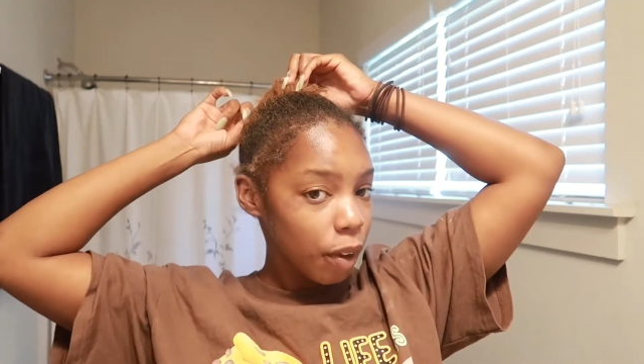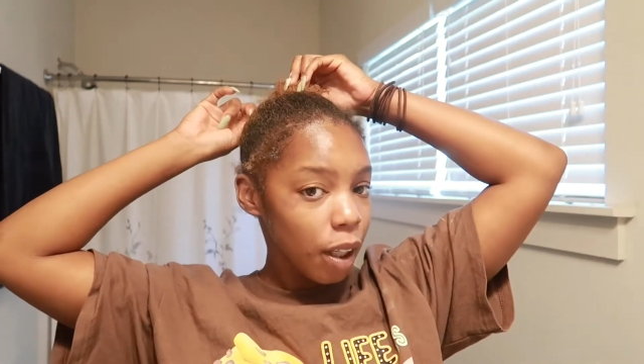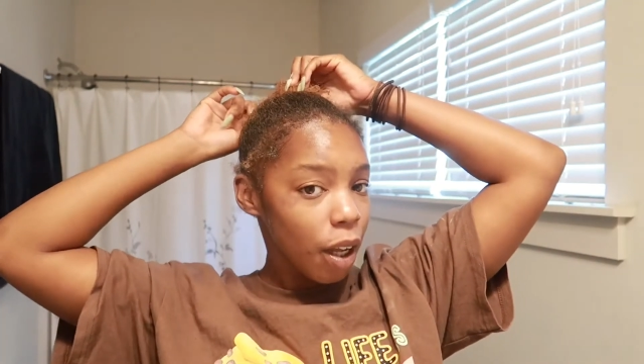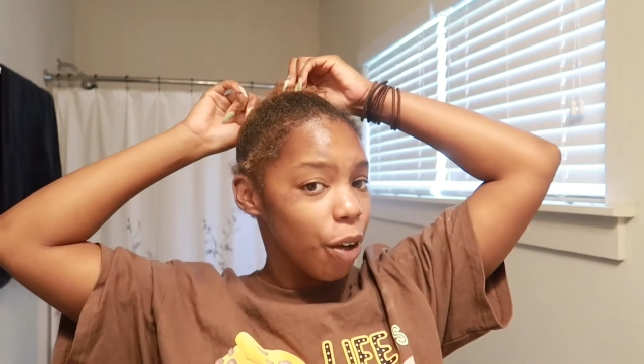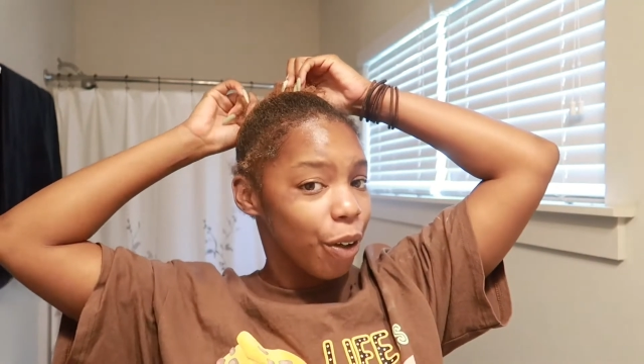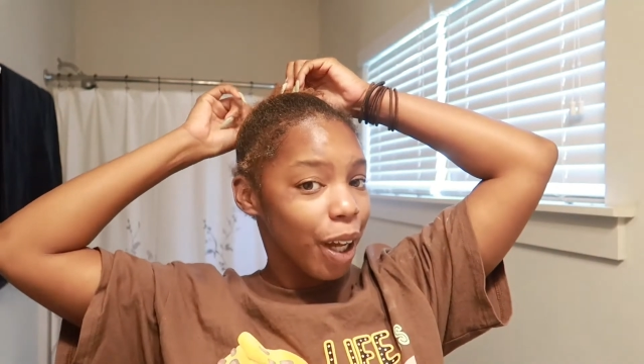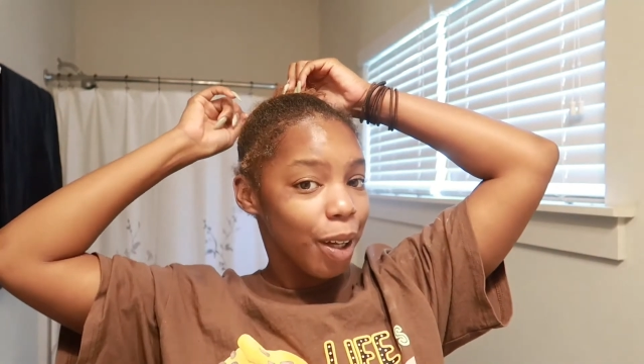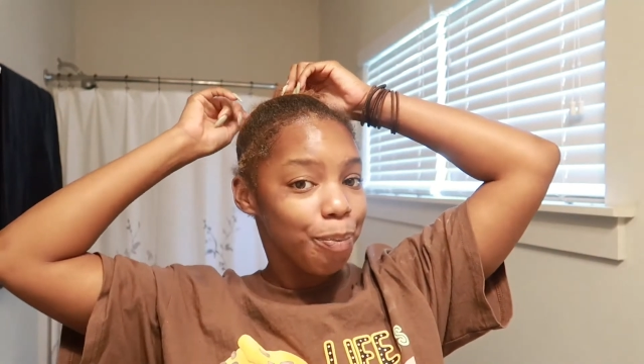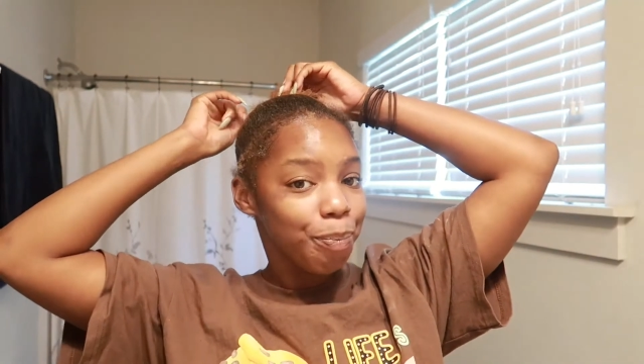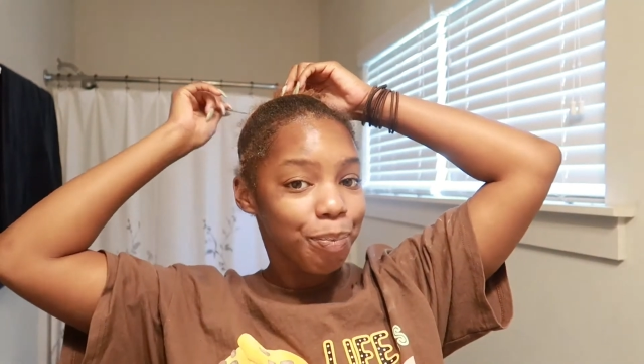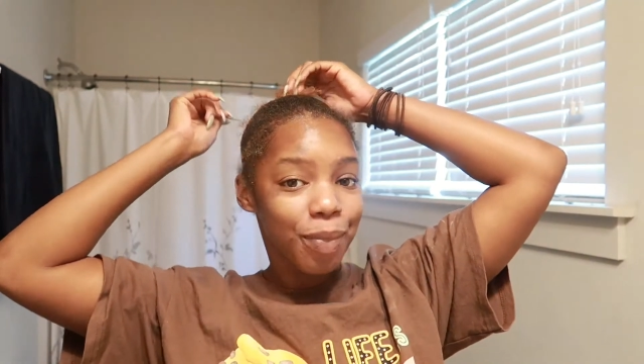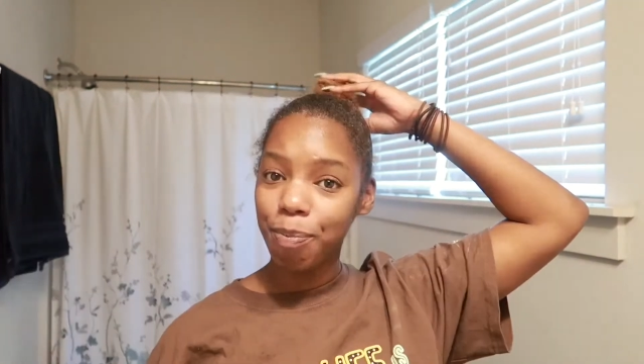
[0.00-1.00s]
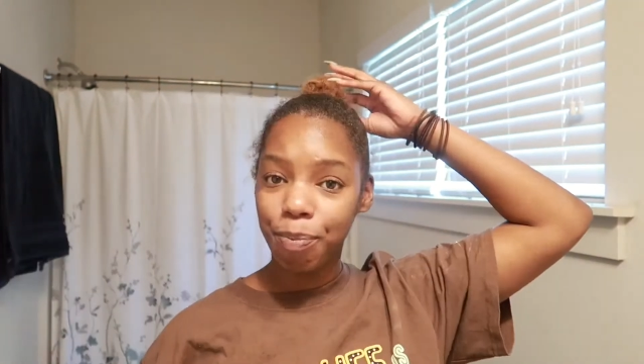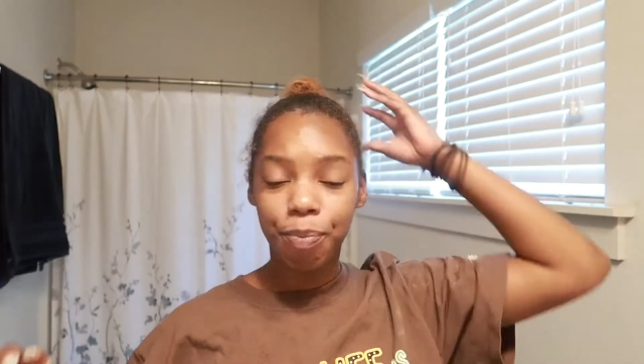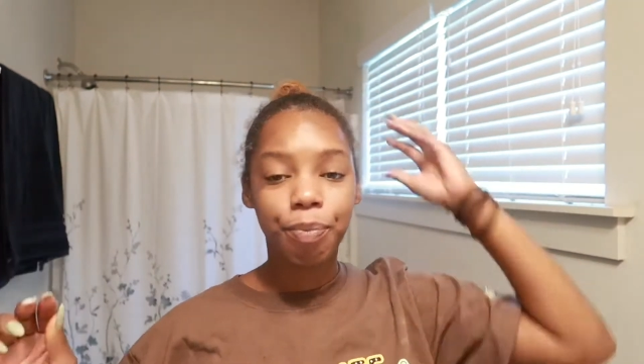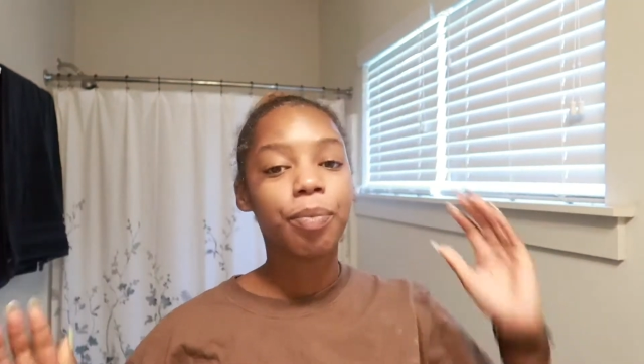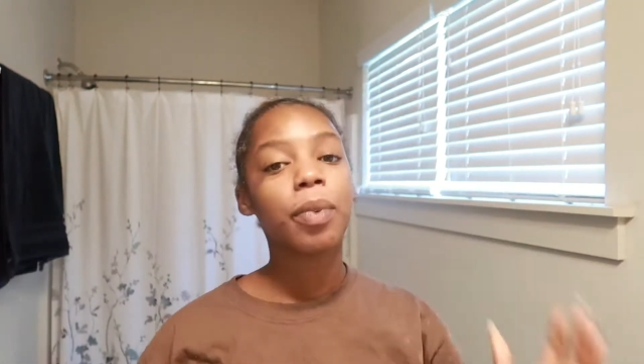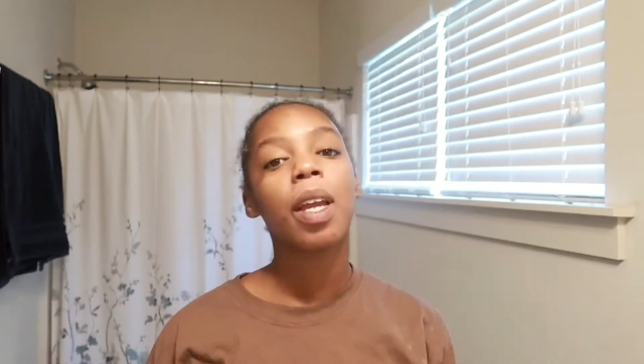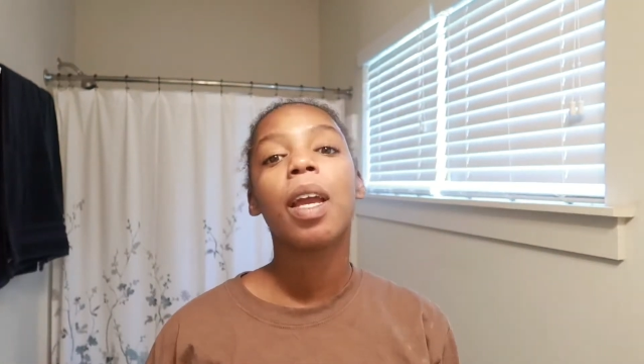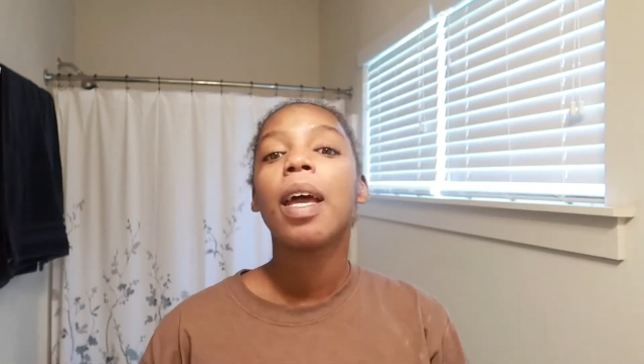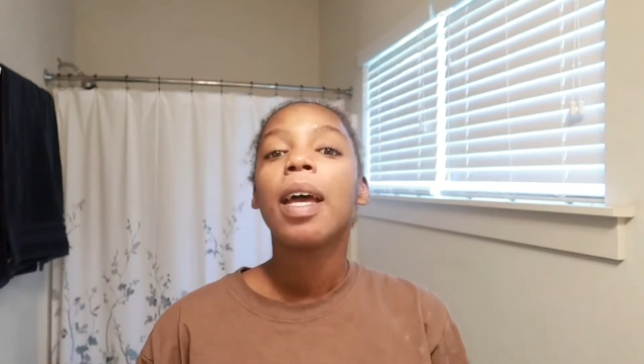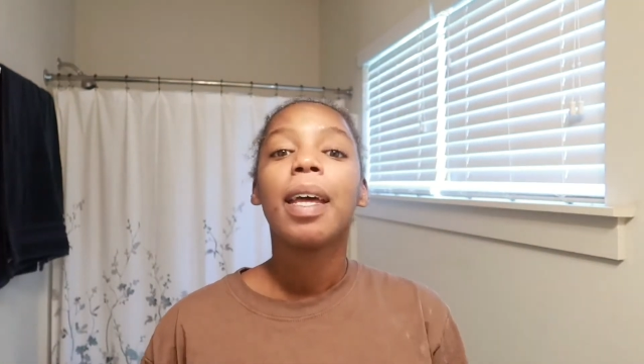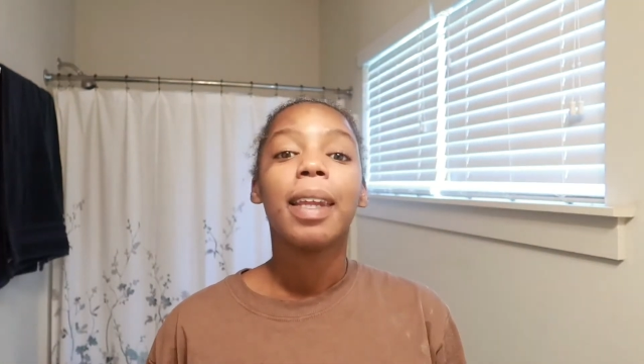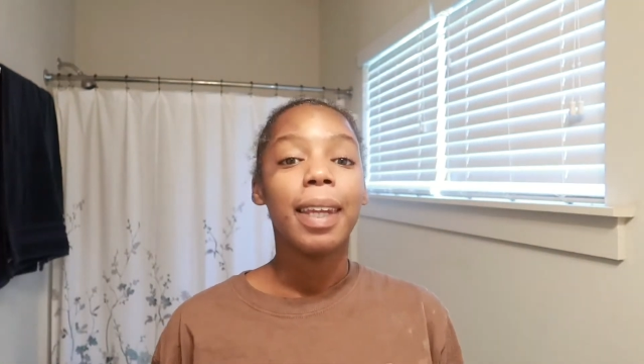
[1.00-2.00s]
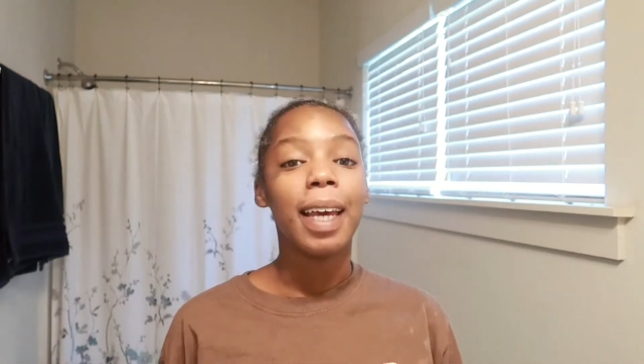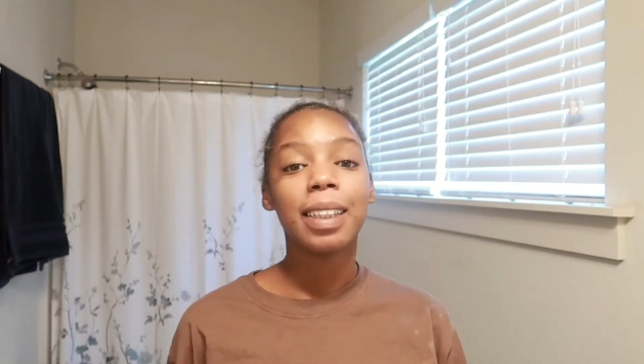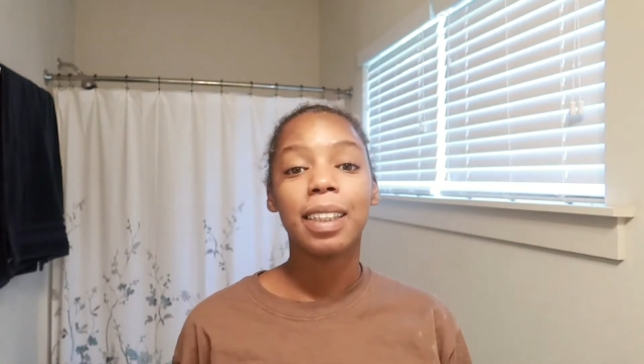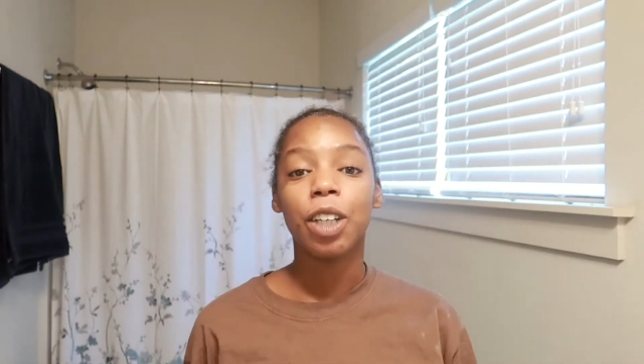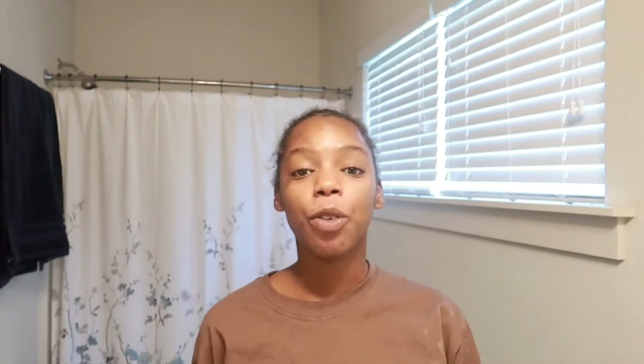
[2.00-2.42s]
Okay. Next thing